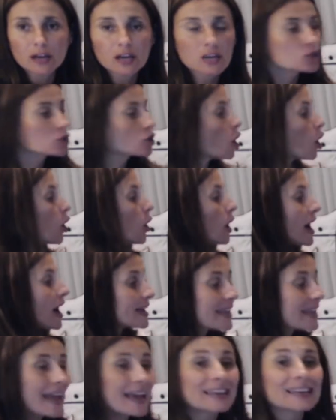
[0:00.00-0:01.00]
so
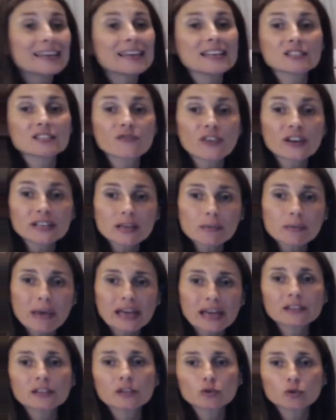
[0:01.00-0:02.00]
again it's
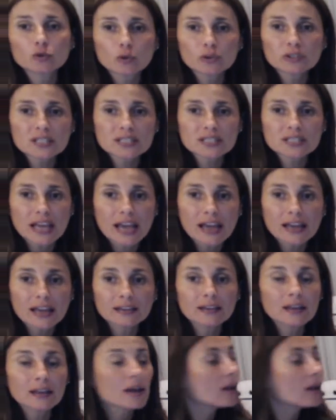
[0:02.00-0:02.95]
fundamental to understand